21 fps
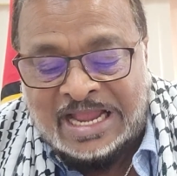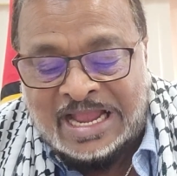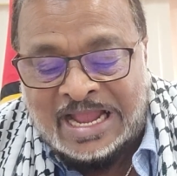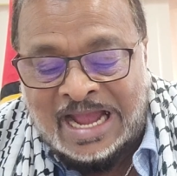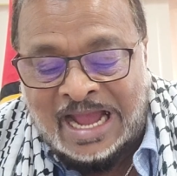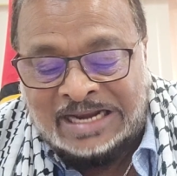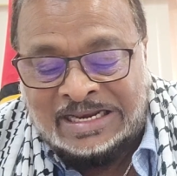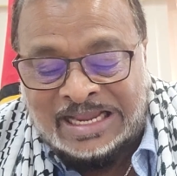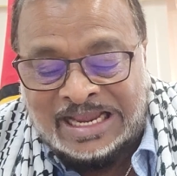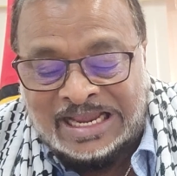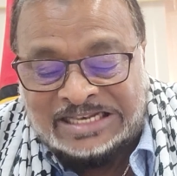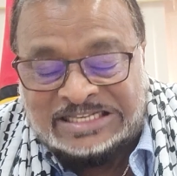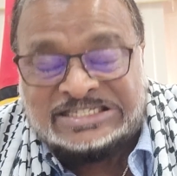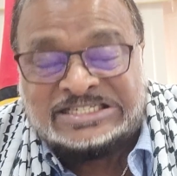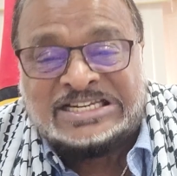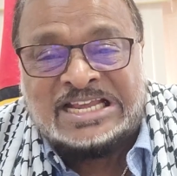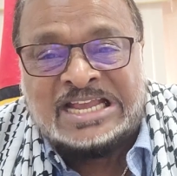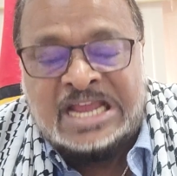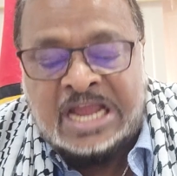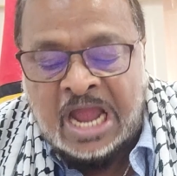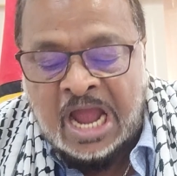had hit
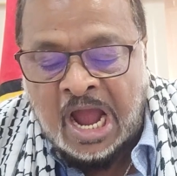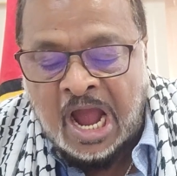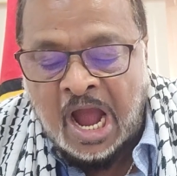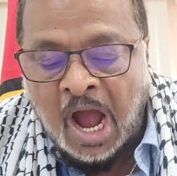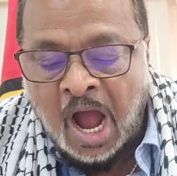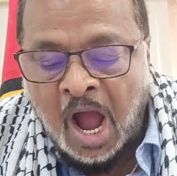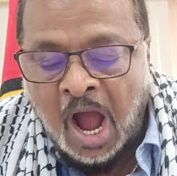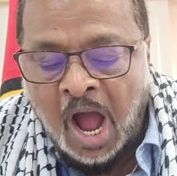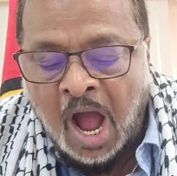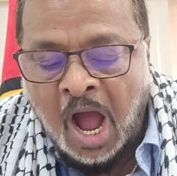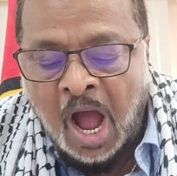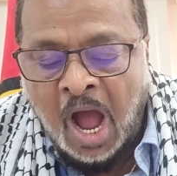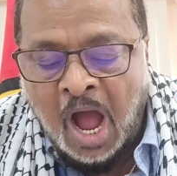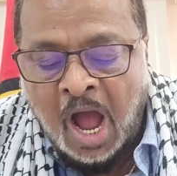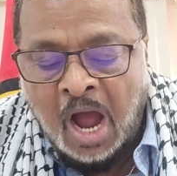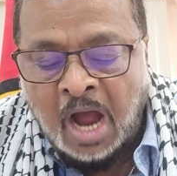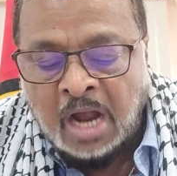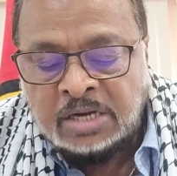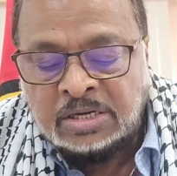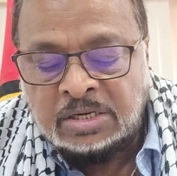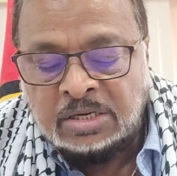Singh
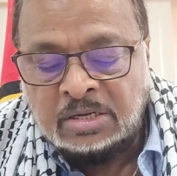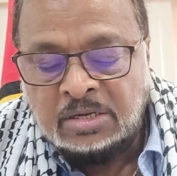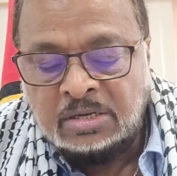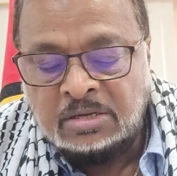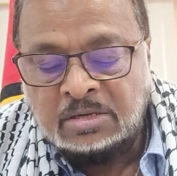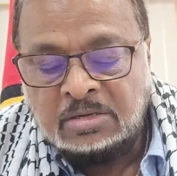hard.